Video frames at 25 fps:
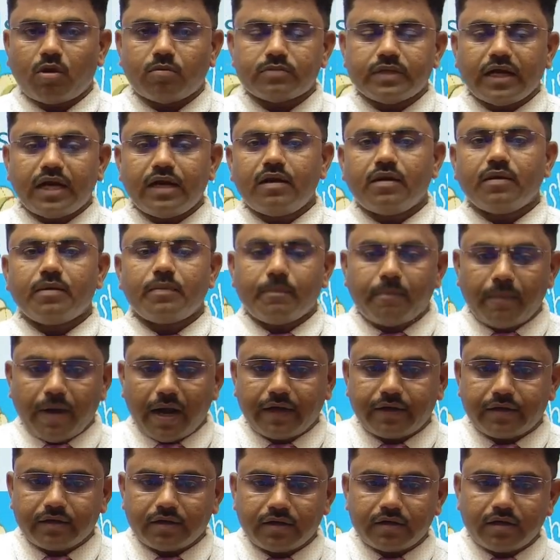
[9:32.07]
that
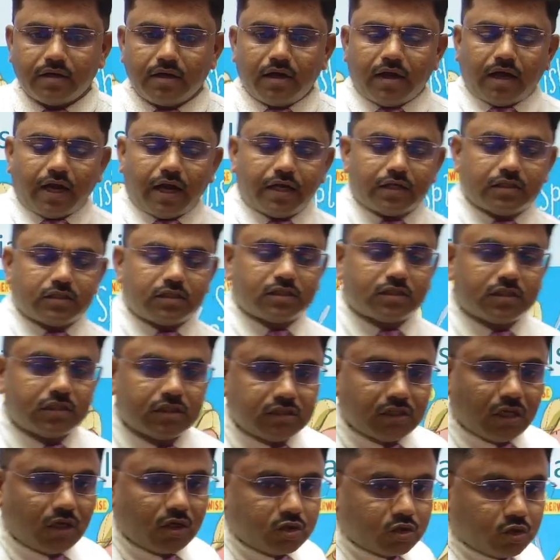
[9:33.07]
matter, and this is
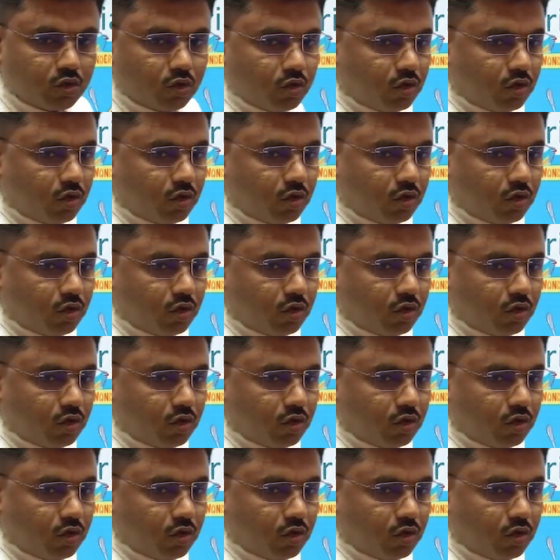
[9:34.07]
also